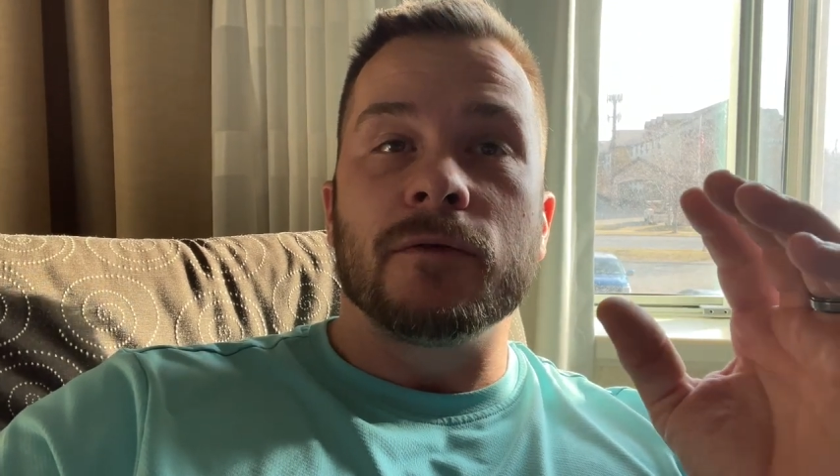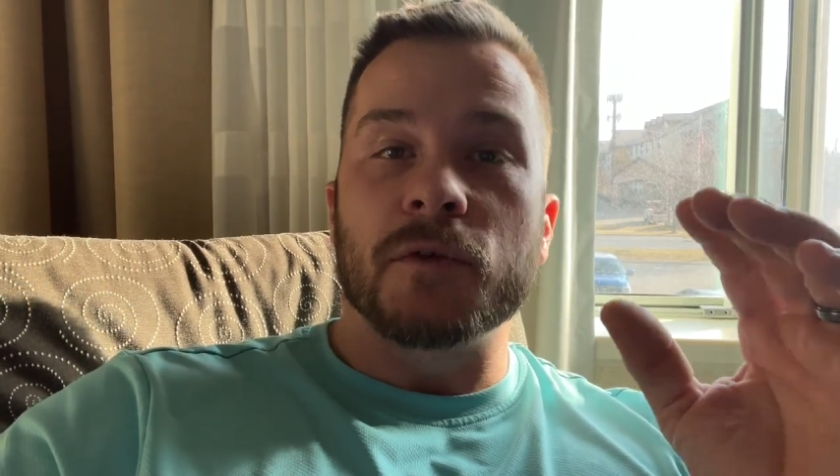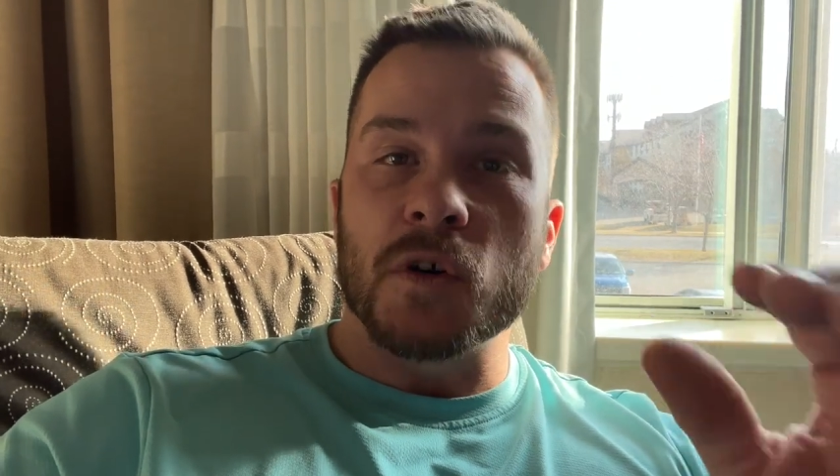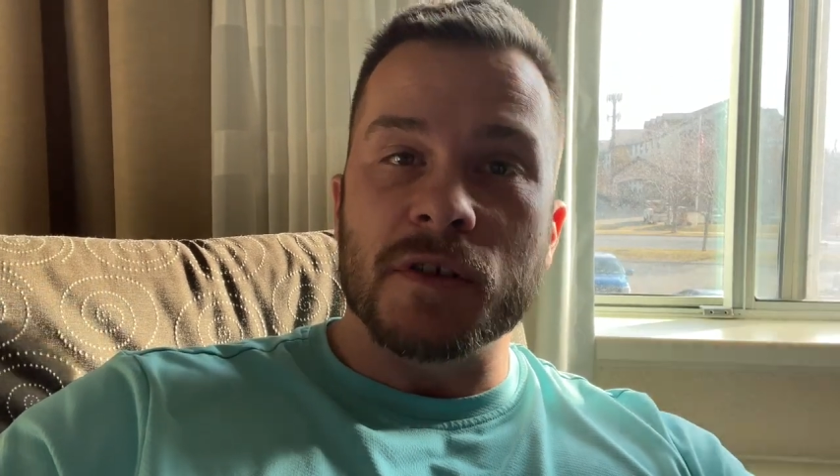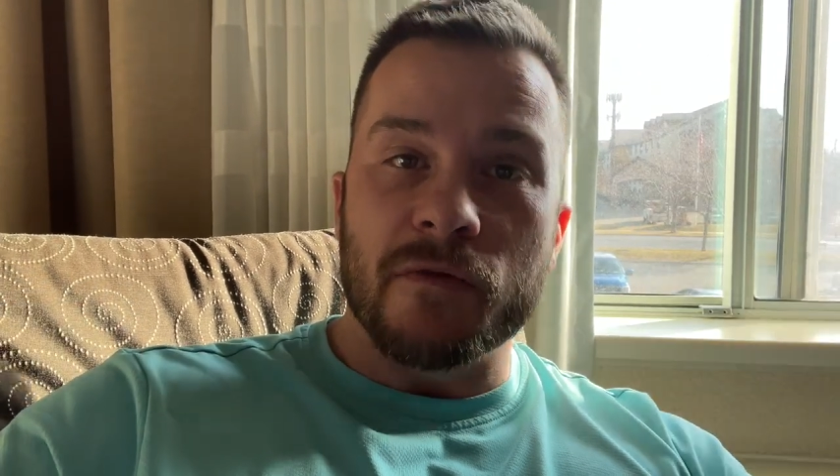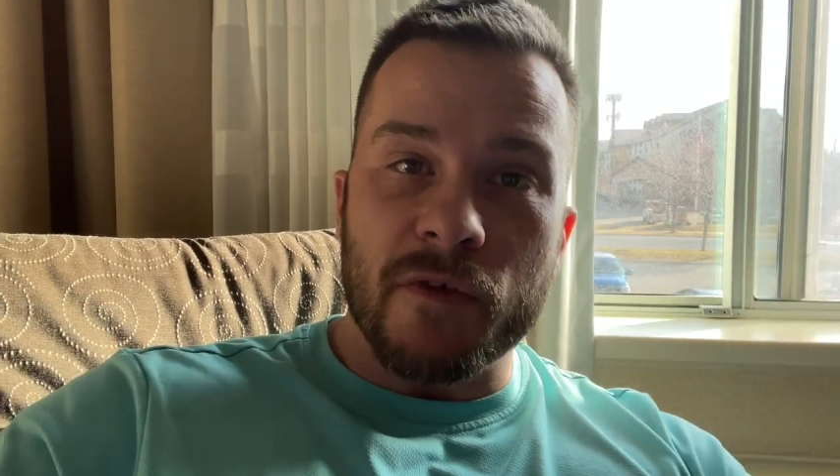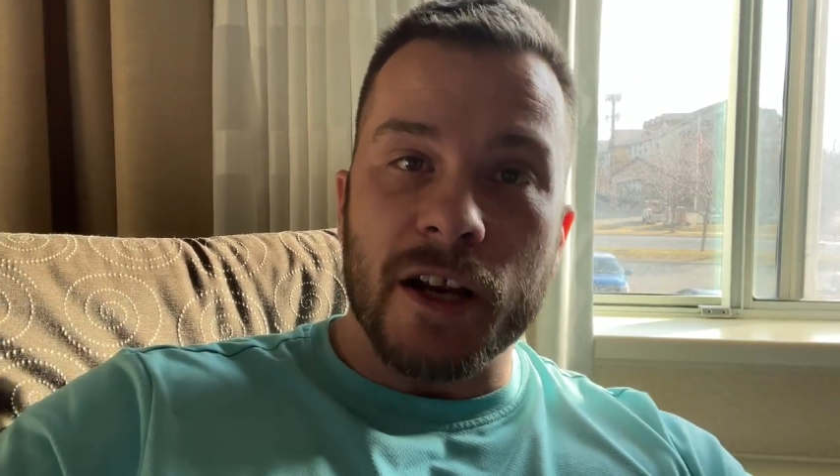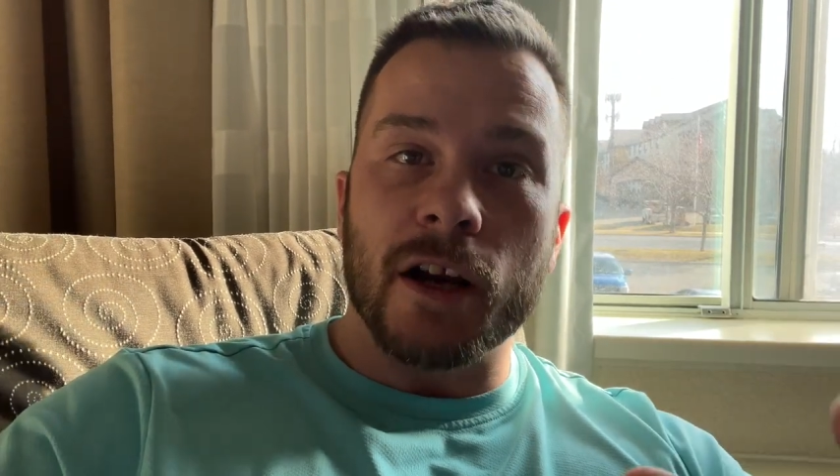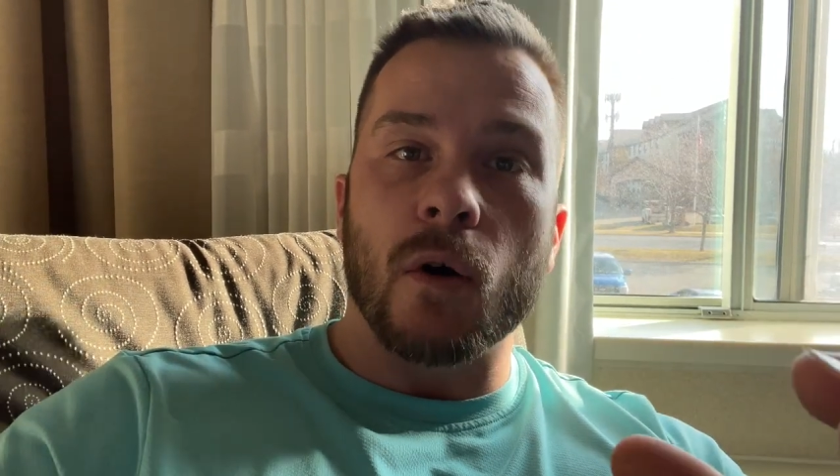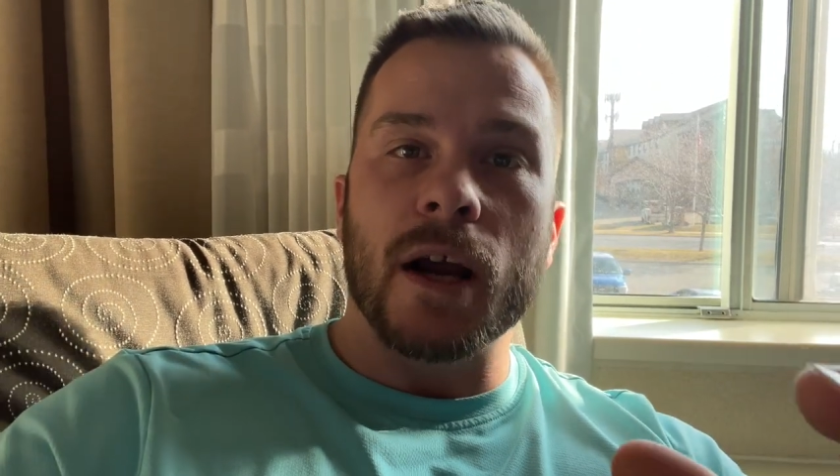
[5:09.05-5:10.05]
first
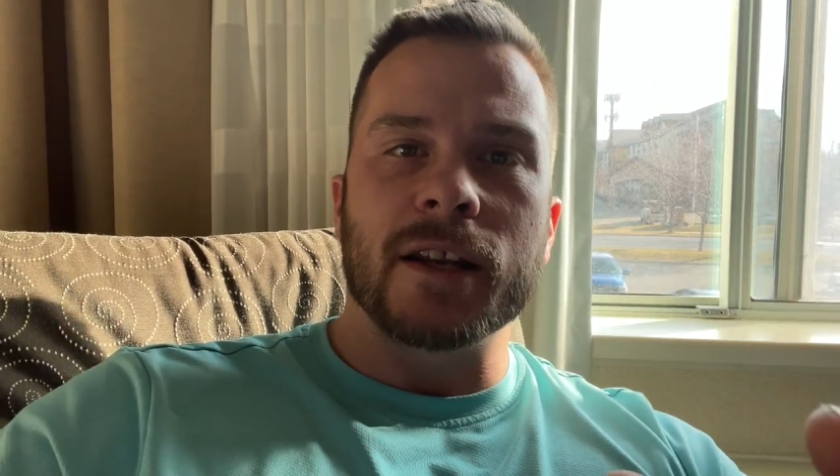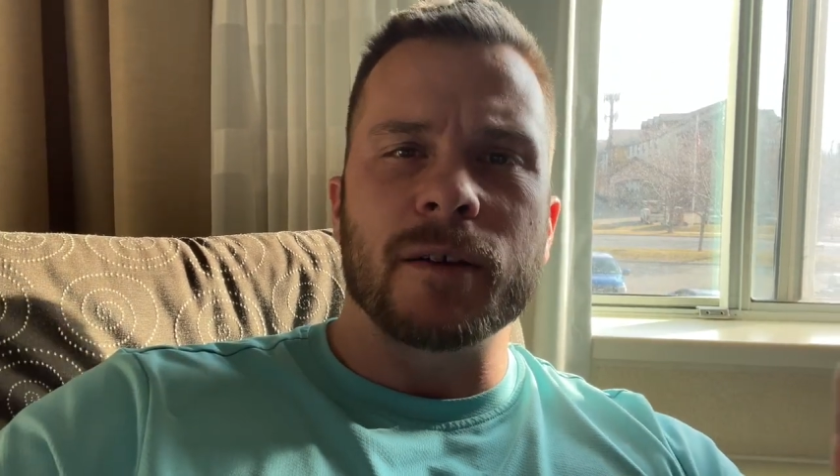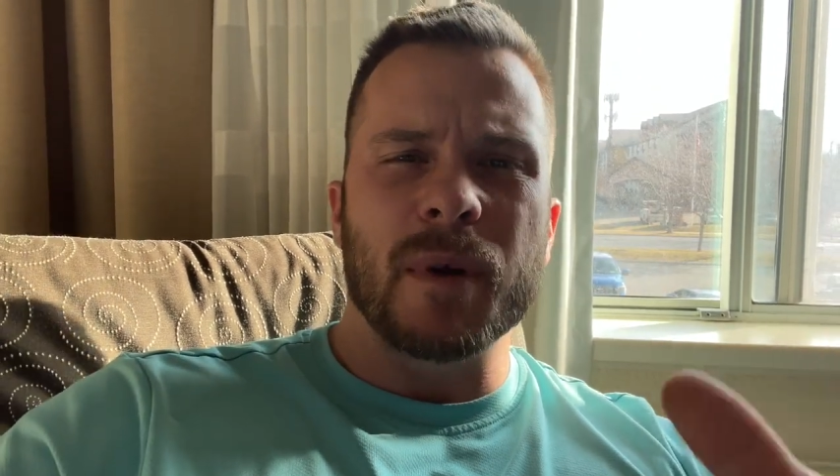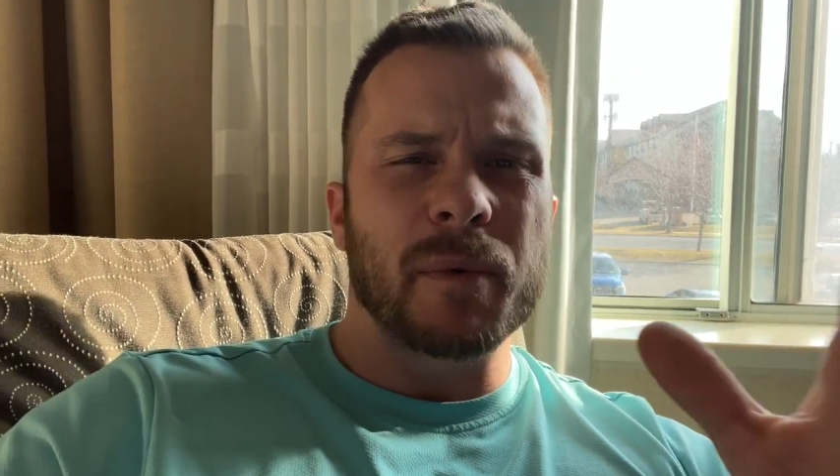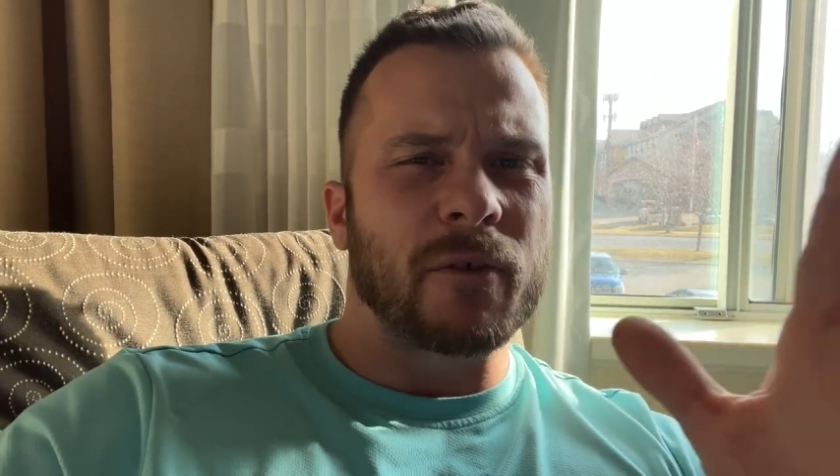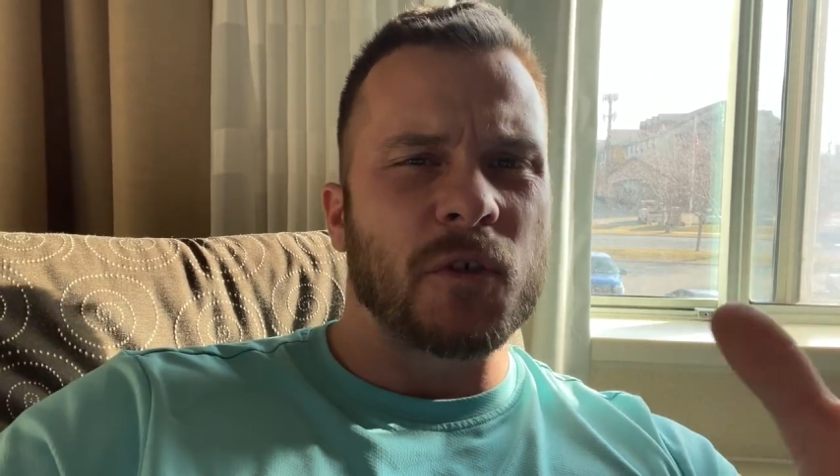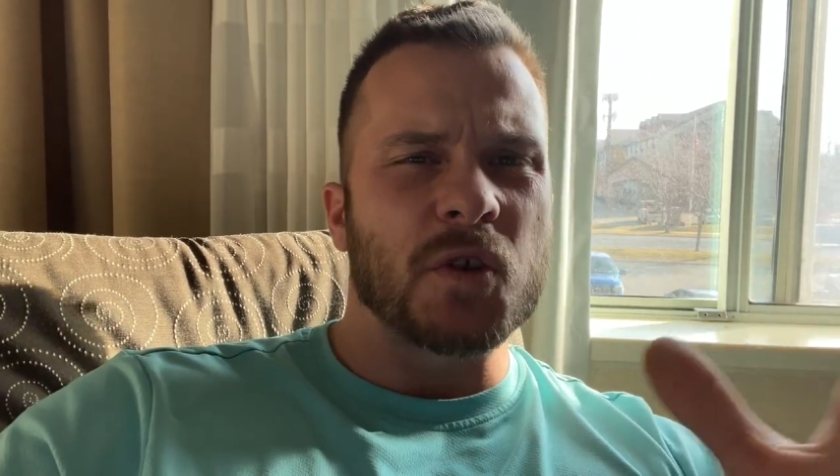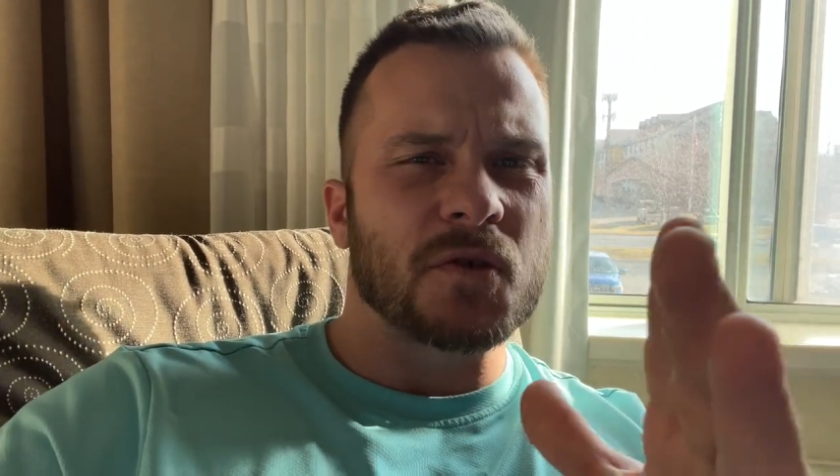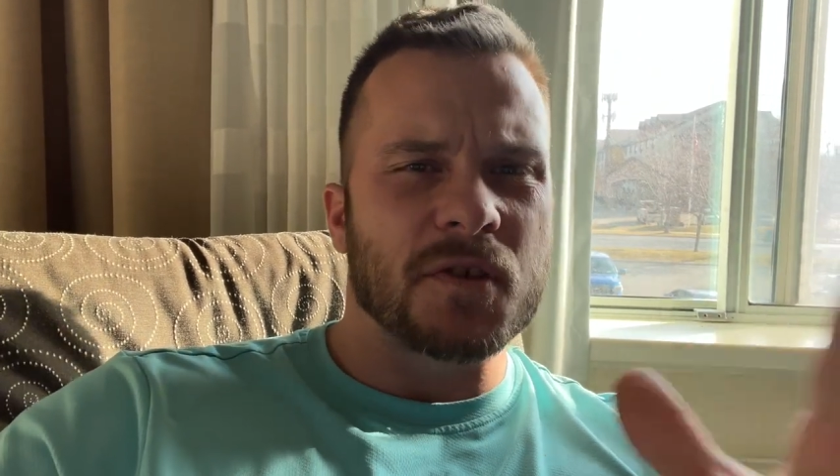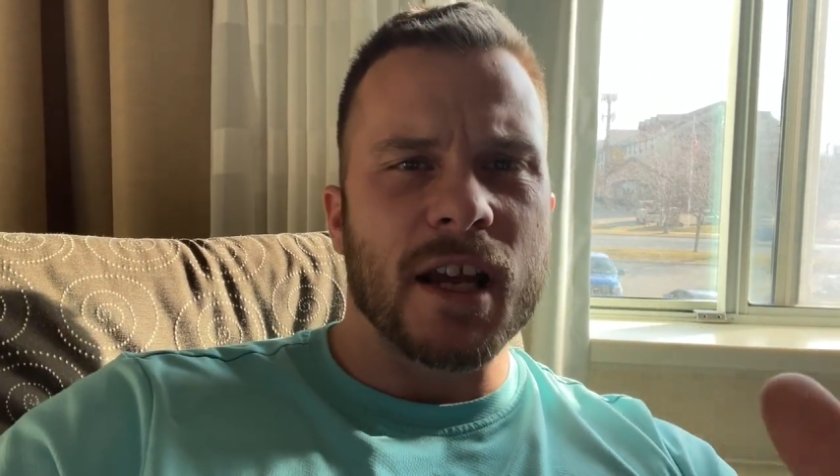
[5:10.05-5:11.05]
video I did, maybe the
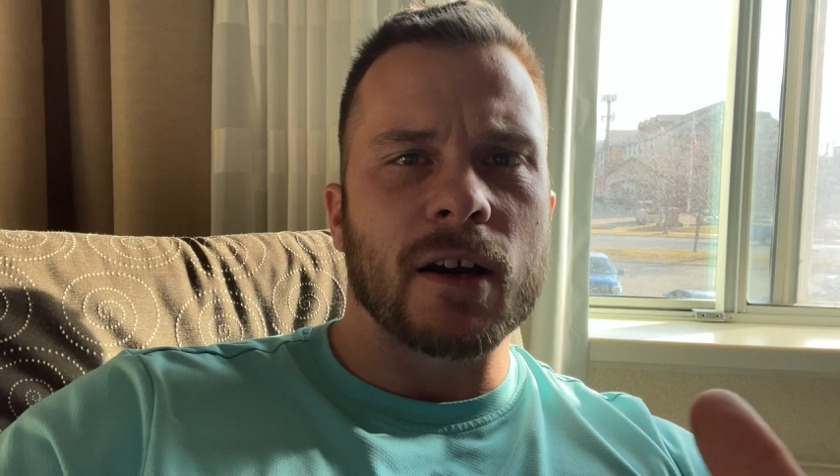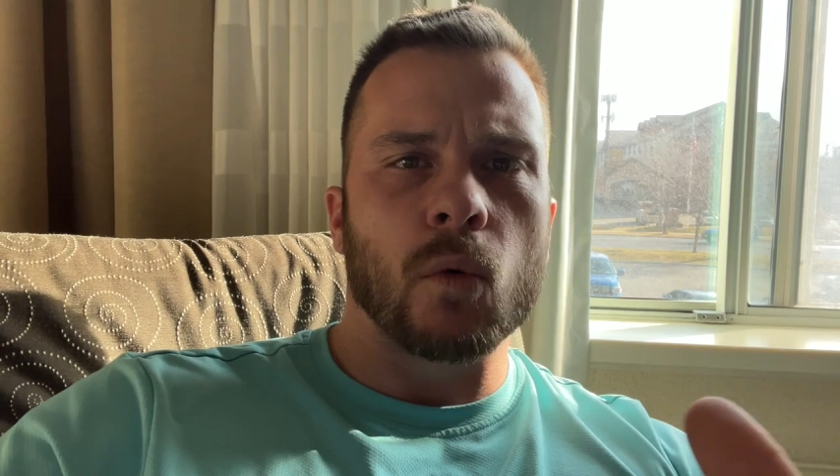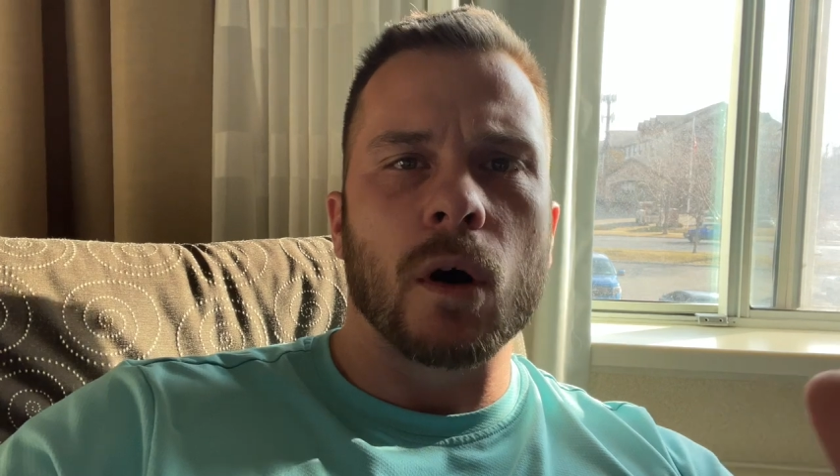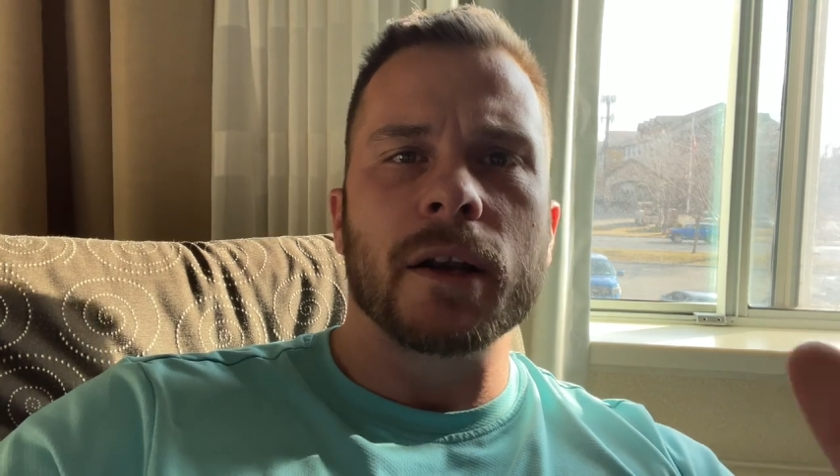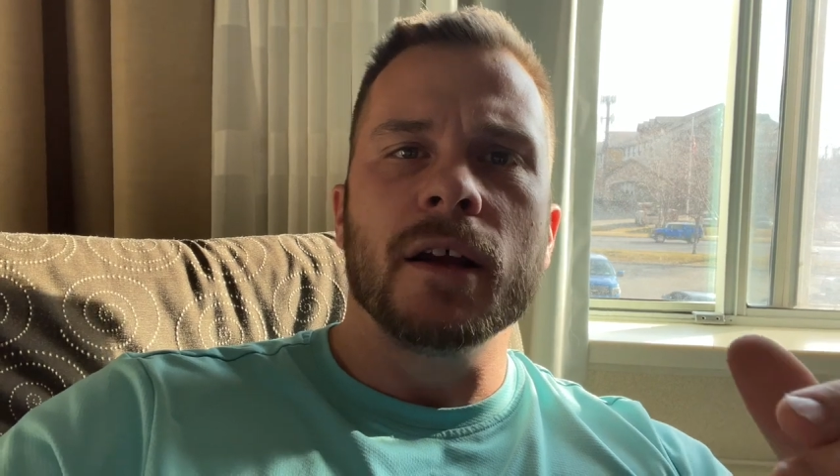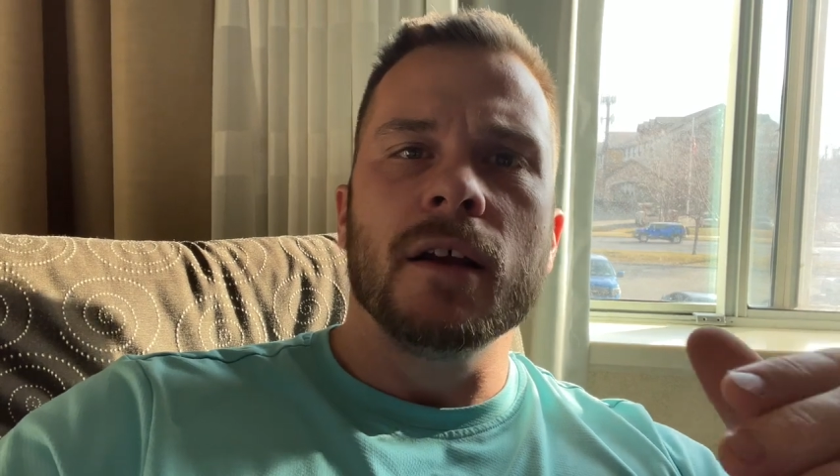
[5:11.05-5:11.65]
first or second one,